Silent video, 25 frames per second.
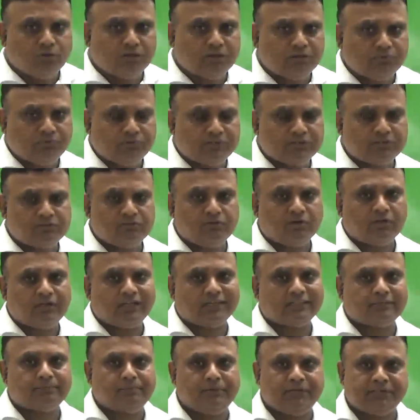it was not
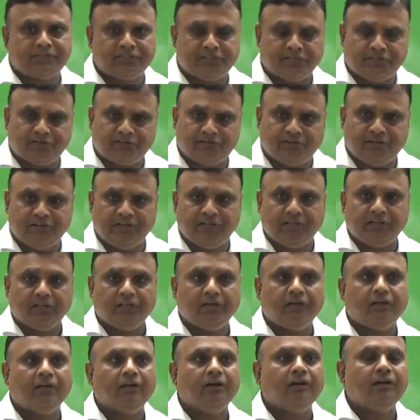explicitly
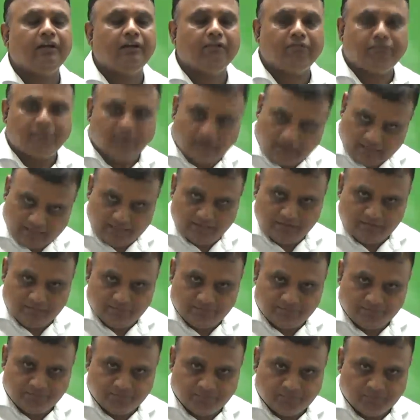defined,
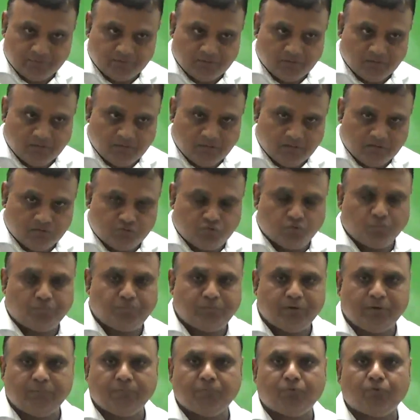
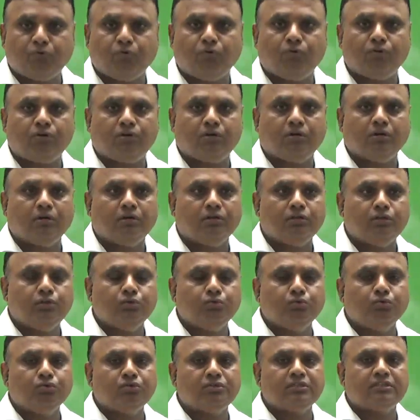Supreme Court
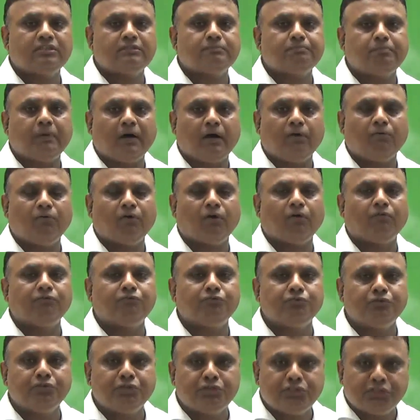used its power of
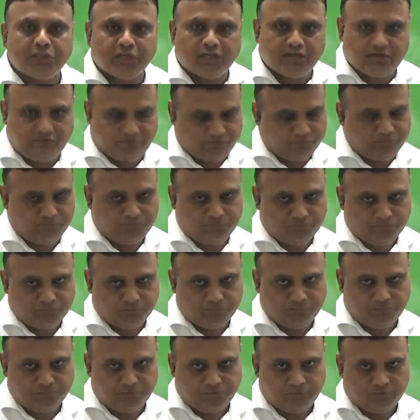judicial review
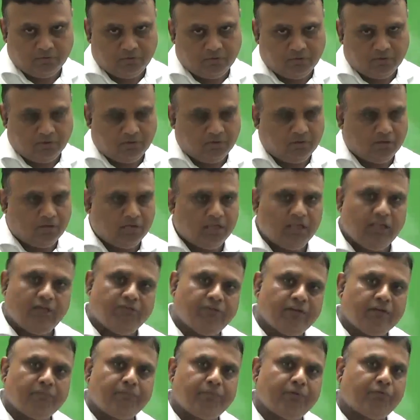
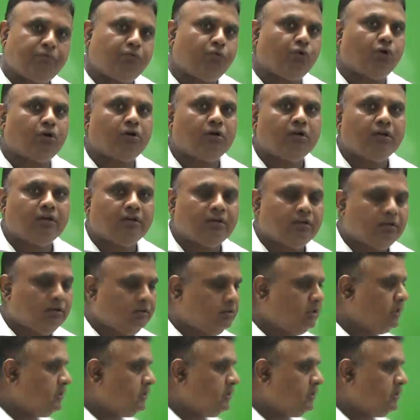even before the